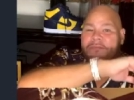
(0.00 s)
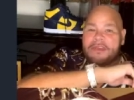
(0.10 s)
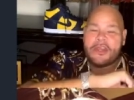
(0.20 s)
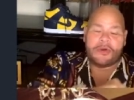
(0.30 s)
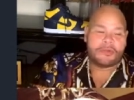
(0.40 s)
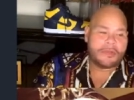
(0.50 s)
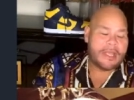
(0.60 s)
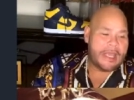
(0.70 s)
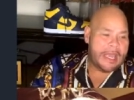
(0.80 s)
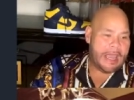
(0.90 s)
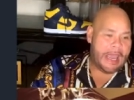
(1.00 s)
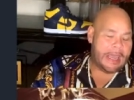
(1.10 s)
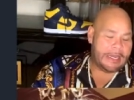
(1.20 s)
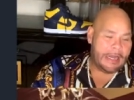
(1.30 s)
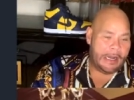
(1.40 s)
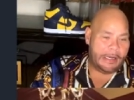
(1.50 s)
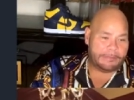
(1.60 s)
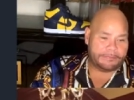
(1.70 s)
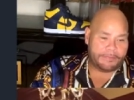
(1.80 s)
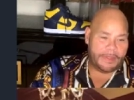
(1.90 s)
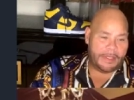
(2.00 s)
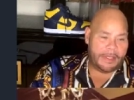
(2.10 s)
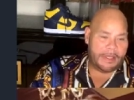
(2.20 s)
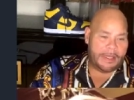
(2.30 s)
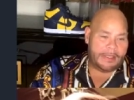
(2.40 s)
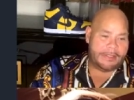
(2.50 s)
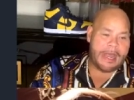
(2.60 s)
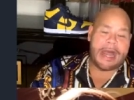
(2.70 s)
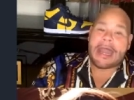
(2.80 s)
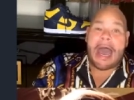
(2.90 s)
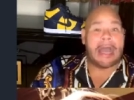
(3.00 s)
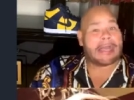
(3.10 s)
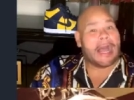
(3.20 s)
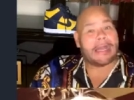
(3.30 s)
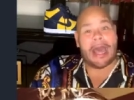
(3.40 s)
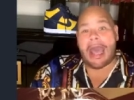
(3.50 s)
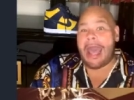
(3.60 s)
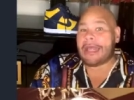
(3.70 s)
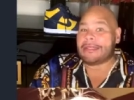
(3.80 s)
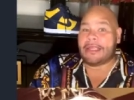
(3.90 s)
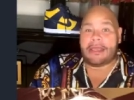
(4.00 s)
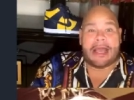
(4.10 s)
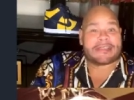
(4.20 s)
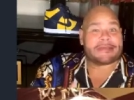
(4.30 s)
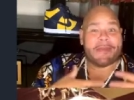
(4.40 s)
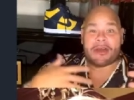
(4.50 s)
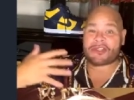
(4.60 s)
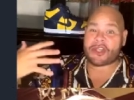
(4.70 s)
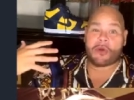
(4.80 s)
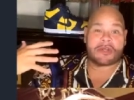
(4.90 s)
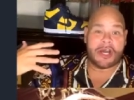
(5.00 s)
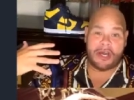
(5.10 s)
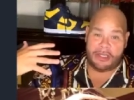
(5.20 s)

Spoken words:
you. And I had to get, I smell so good.